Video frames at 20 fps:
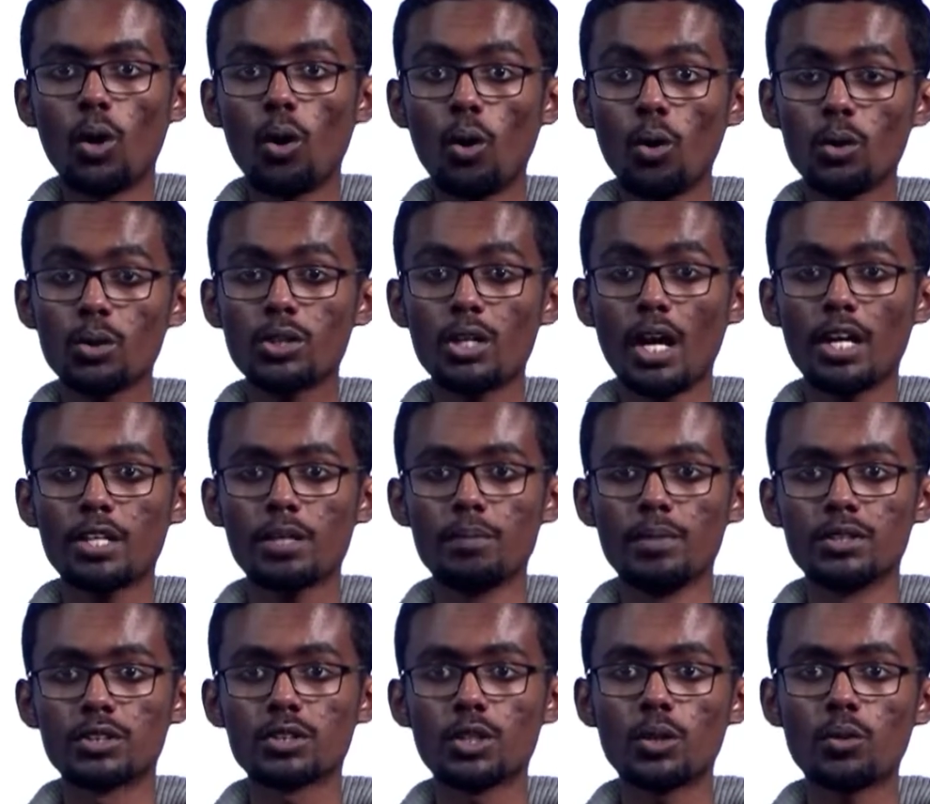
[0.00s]
all
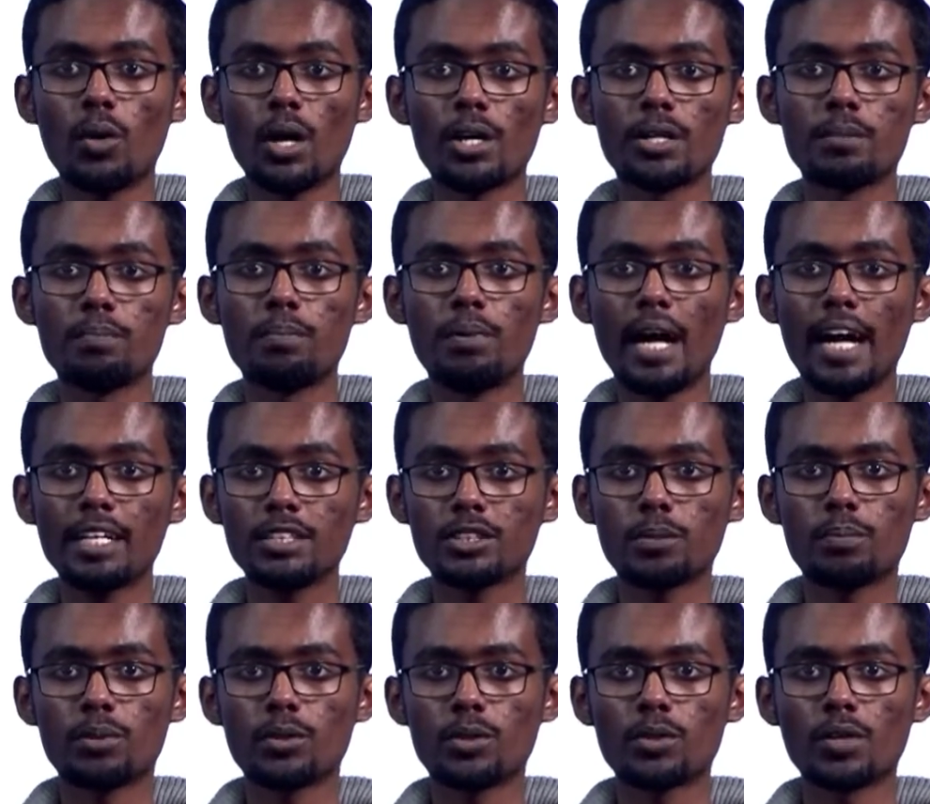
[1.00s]
documents required by the
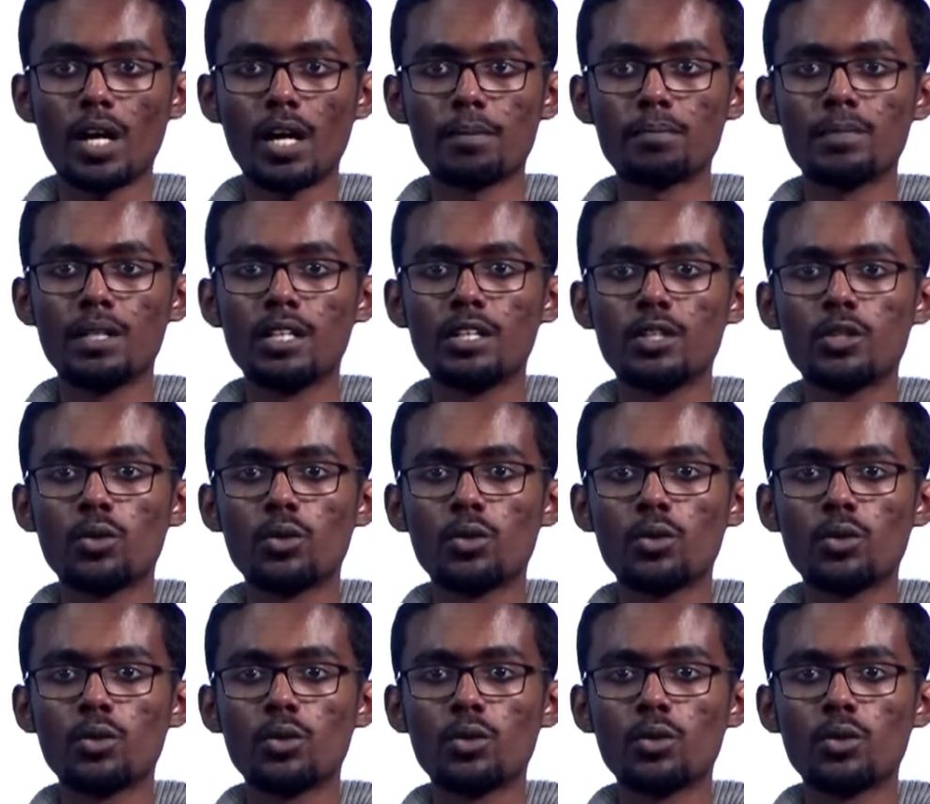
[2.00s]
program